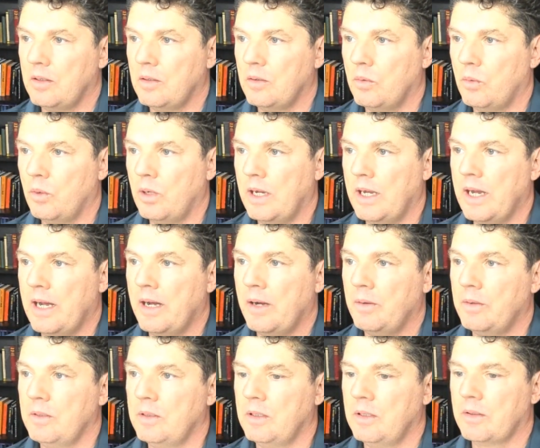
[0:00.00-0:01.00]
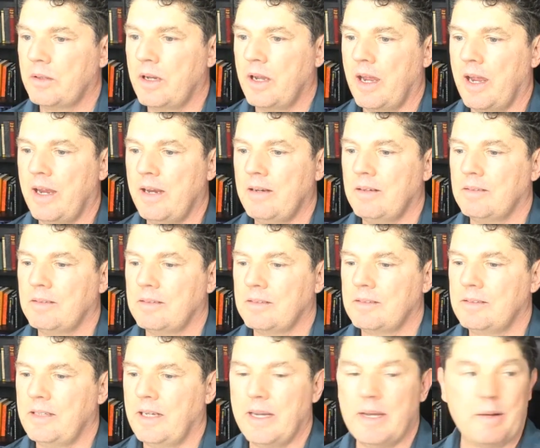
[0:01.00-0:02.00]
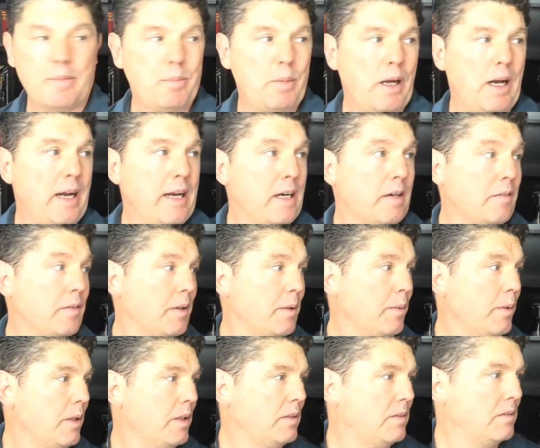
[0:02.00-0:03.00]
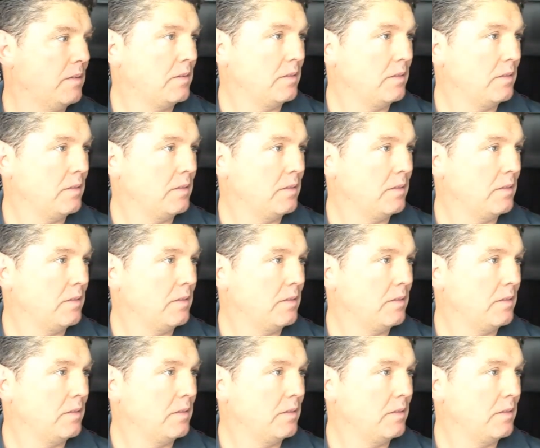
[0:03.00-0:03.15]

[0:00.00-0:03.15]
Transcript: Wow. Okay. Stand by, everyone.